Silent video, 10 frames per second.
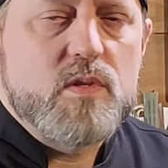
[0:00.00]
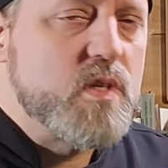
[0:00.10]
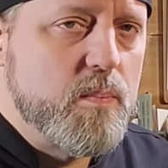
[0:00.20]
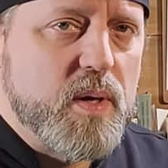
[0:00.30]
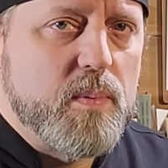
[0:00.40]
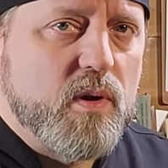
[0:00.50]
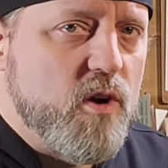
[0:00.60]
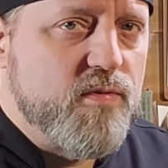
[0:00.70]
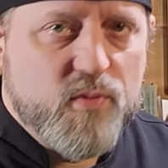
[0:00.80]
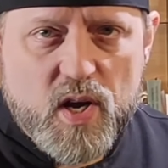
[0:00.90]
Some people are
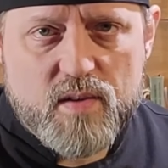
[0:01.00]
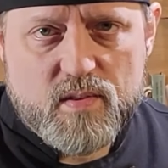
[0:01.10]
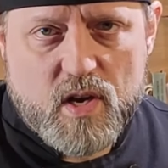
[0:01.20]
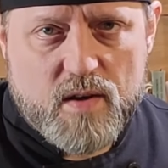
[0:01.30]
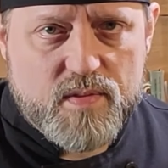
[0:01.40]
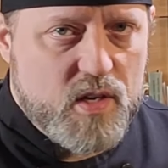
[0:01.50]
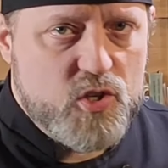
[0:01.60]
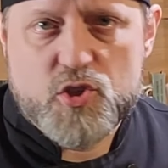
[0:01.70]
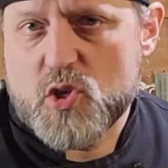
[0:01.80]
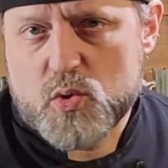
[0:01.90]
afraid of a knife that
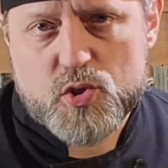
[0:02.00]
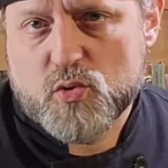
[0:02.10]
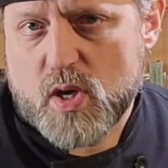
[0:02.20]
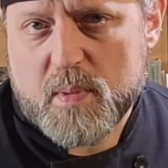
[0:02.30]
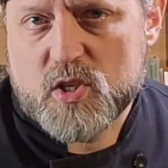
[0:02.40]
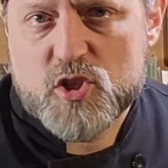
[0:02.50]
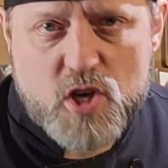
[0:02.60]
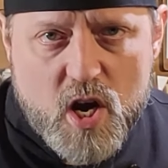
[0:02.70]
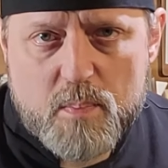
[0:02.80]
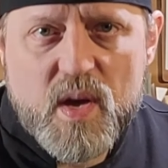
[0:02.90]
is so screaming
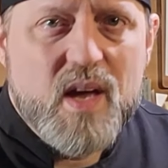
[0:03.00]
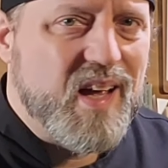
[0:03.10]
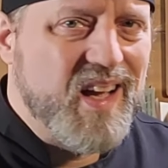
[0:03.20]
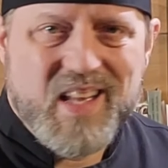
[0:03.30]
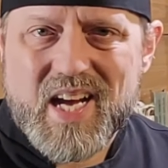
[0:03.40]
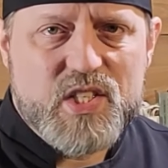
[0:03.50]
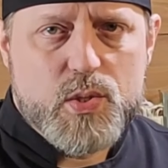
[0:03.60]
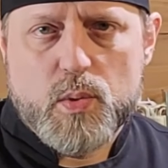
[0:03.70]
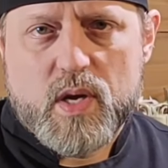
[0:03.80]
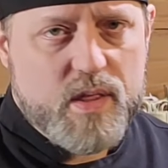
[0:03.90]
sharp it glides
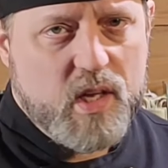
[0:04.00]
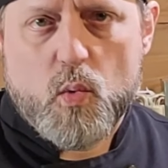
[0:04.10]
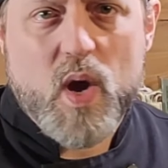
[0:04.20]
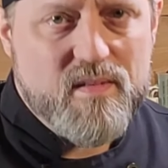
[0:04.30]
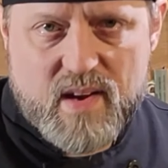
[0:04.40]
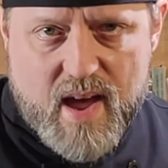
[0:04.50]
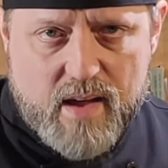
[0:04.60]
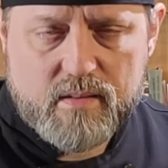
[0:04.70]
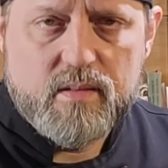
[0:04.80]
through anything you wave it at.